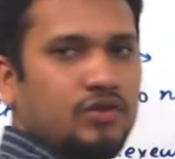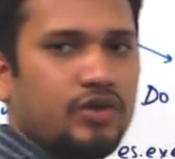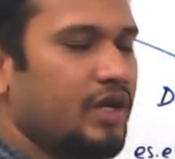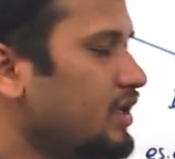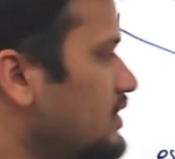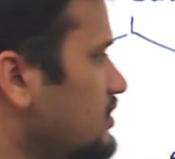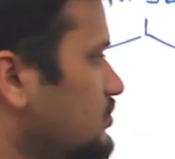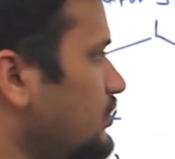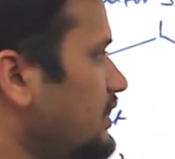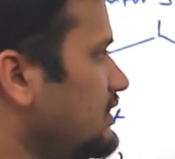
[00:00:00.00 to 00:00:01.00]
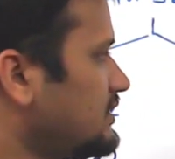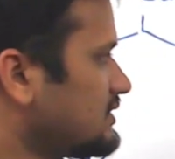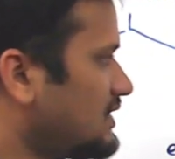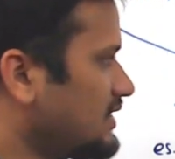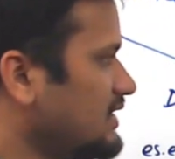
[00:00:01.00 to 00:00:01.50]
Okay, so in
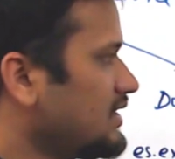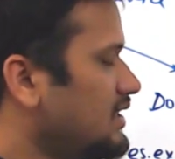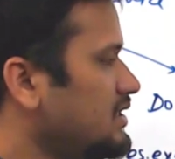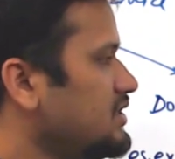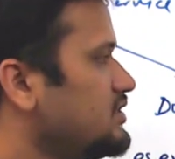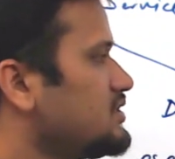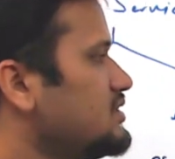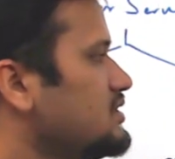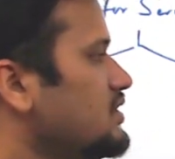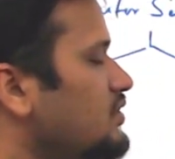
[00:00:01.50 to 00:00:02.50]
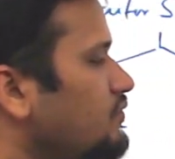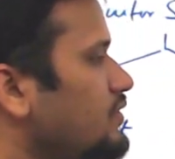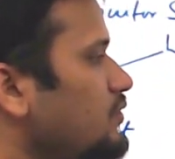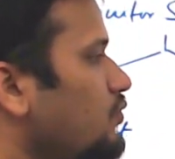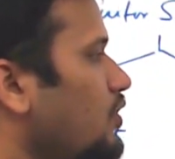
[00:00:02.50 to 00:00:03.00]
certain conditions
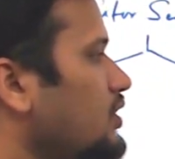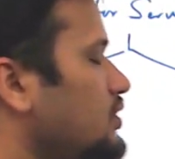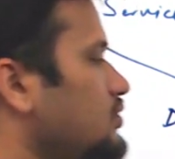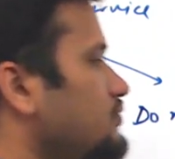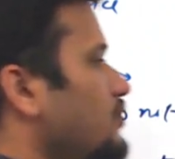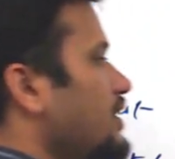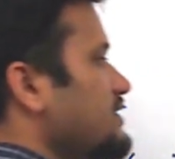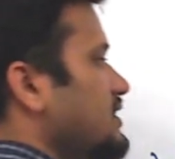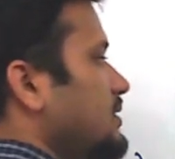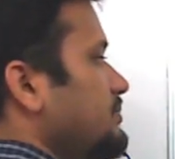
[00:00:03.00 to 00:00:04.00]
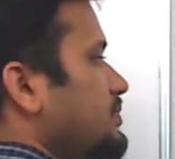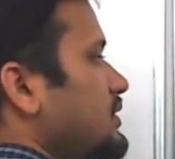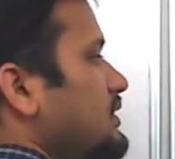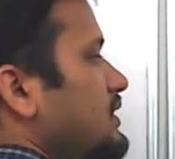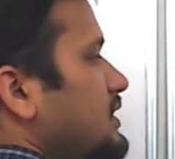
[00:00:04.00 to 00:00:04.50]
we want to, for
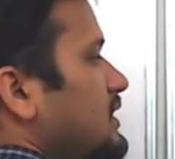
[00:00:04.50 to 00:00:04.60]
example,